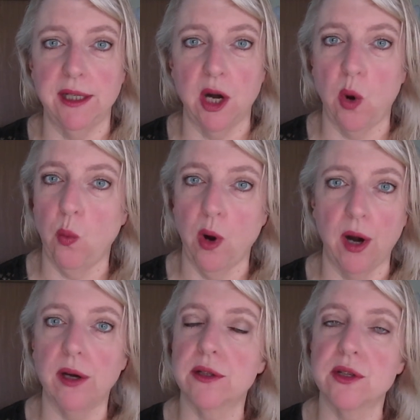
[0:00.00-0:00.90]
you know,
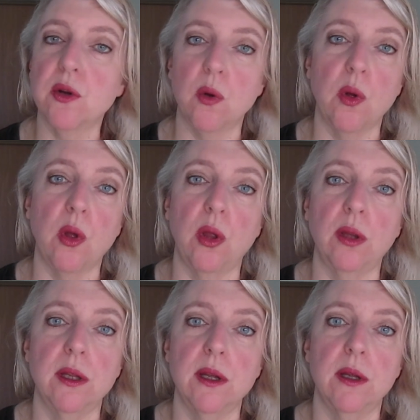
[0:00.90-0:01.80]
work,
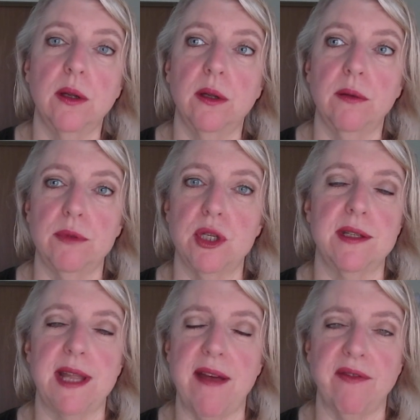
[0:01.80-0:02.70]
school,
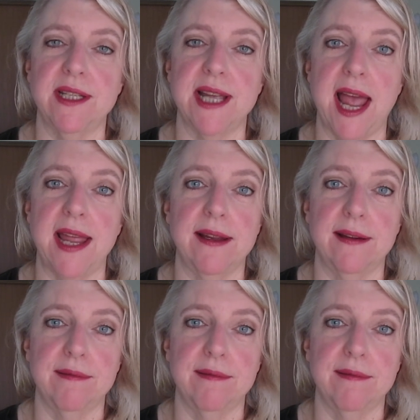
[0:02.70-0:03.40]
just every day.